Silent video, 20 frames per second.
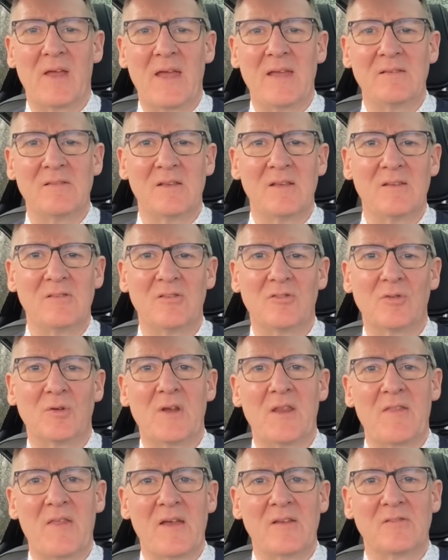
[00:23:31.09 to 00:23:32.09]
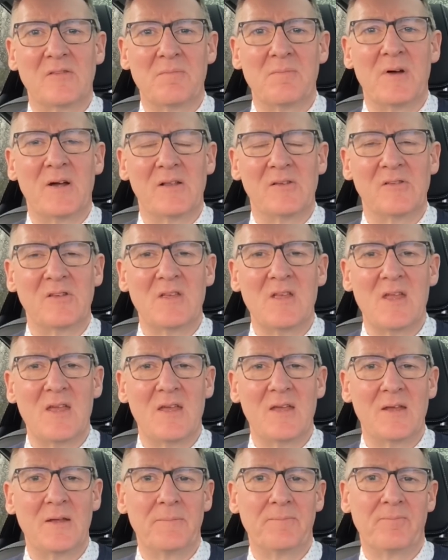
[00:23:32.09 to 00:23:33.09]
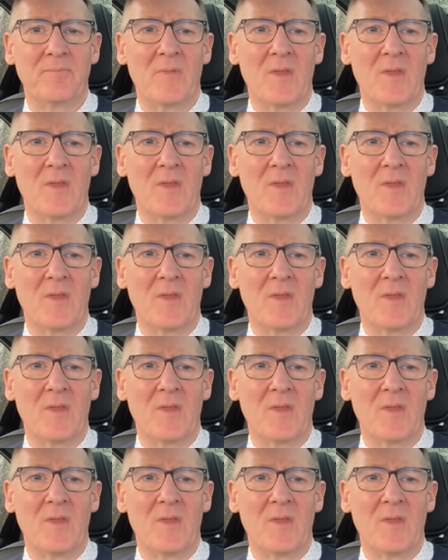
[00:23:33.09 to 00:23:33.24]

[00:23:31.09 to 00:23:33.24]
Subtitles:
18 to 20,000 miles a year,